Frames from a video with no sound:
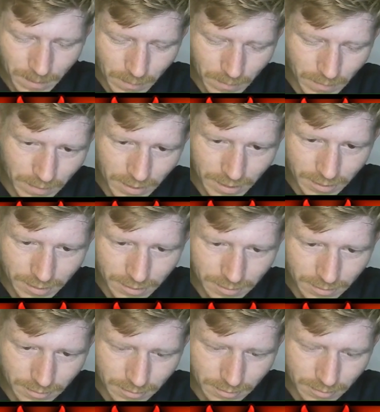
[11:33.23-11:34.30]
Alright,
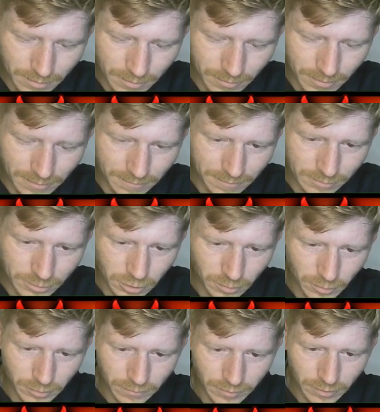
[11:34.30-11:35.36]
wait for him to drop
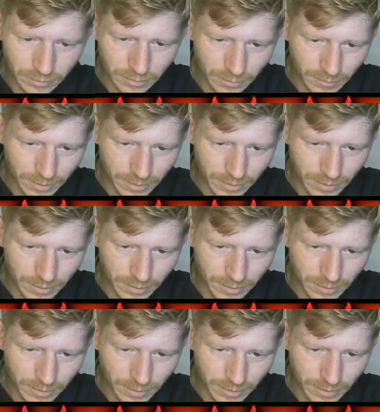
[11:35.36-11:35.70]
another unit,